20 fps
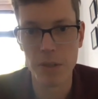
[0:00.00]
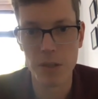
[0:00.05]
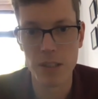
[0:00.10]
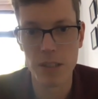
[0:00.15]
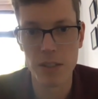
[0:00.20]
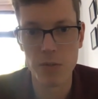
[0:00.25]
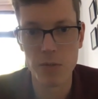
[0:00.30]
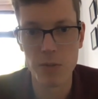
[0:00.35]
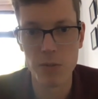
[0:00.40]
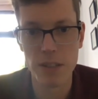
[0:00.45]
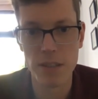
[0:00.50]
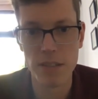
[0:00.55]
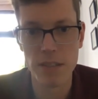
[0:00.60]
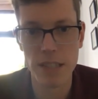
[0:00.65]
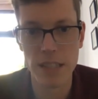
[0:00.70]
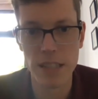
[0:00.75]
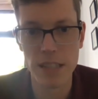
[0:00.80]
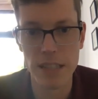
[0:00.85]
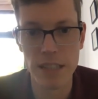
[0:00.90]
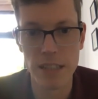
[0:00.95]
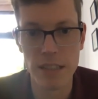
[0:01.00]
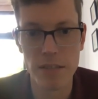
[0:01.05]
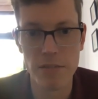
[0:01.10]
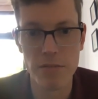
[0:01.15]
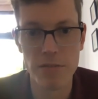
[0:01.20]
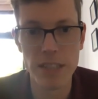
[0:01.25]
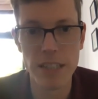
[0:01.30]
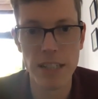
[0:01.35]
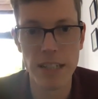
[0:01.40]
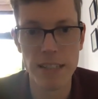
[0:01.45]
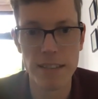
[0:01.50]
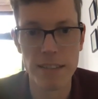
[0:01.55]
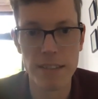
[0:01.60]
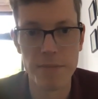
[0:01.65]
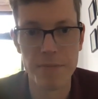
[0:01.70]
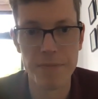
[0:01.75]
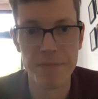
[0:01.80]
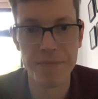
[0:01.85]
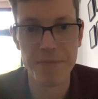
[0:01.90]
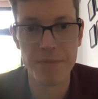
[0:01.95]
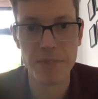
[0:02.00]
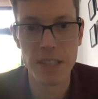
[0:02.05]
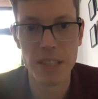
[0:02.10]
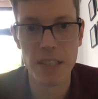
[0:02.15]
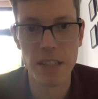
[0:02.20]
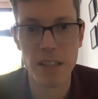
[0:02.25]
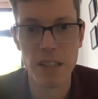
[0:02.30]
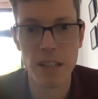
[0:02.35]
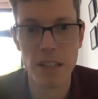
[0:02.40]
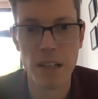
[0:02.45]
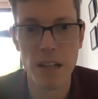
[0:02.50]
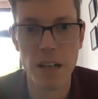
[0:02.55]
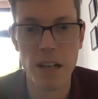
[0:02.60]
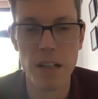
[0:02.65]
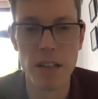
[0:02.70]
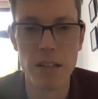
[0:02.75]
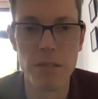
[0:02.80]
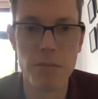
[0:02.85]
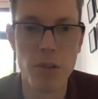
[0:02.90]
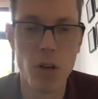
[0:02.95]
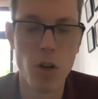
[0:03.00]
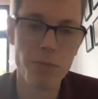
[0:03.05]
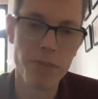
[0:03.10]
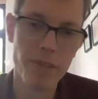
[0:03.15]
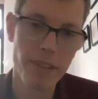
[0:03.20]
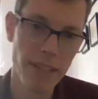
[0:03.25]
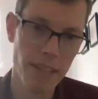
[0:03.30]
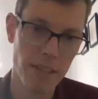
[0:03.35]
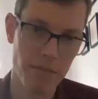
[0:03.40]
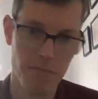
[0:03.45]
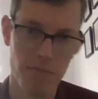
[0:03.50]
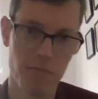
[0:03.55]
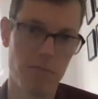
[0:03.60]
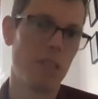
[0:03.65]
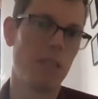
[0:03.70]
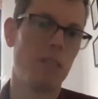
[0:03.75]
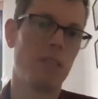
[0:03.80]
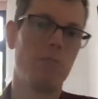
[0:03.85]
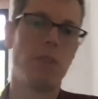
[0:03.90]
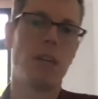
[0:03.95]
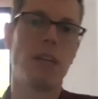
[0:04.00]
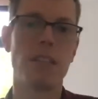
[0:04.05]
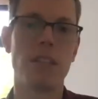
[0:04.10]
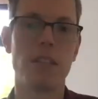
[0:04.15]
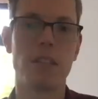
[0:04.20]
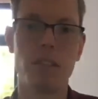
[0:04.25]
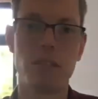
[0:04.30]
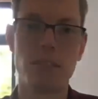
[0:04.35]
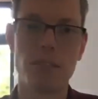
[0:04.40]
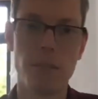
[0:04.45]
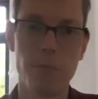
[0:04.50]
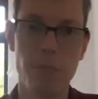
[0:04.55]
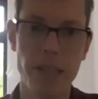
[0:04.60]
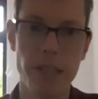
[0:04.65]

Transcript: do this in 3 days. Obviously, I simply